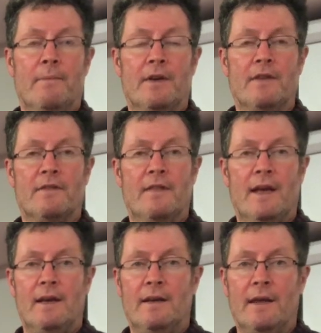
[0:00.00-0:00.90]
because
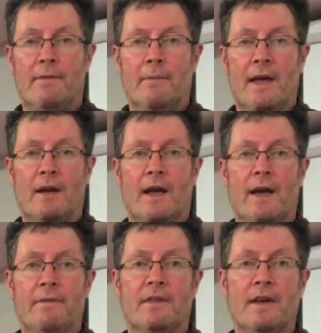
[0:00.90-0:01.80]
they give up their
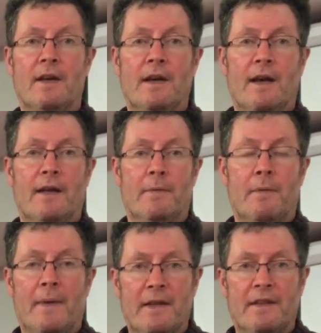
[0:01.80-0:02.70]
lives and are
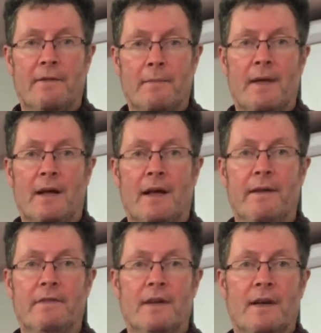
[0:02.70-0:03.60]
prepared to give up their
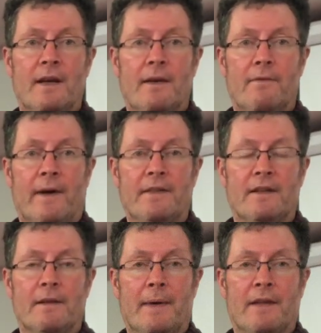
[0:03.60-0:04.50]
lives in
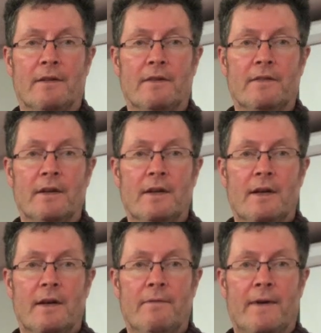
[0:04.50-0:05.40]
fighting the battles
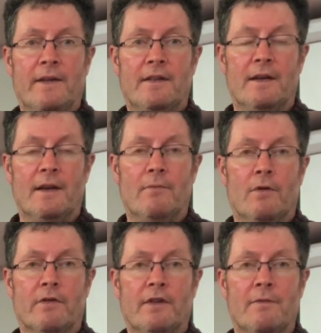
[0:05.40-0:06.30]
and fighting in
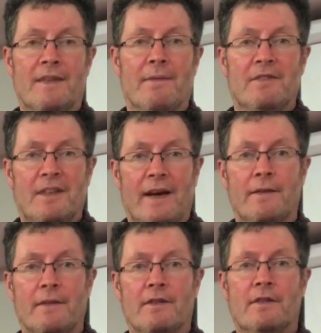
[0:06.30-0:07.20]
war zones
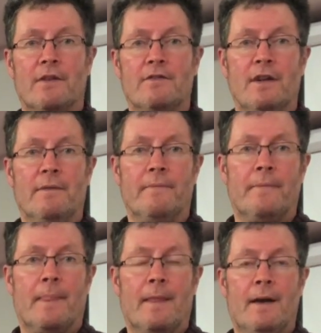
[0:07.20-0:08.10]
outside of this country.
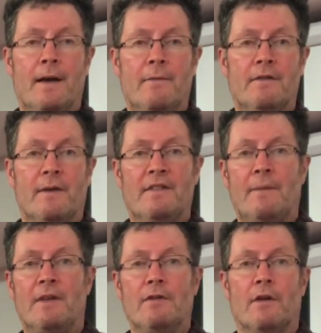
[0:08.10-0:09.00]
So
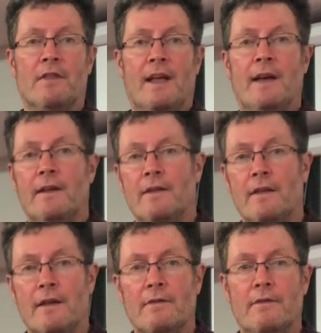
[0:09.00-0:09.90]
excepting Northern Ireland
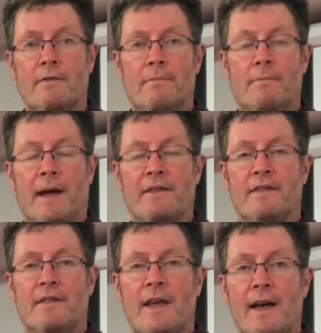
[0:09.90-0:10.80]
and the
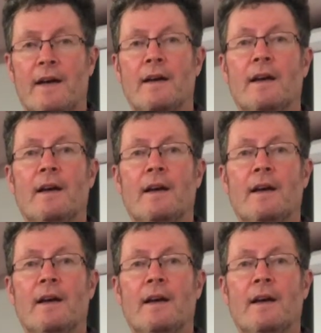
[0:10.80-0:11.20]
past there,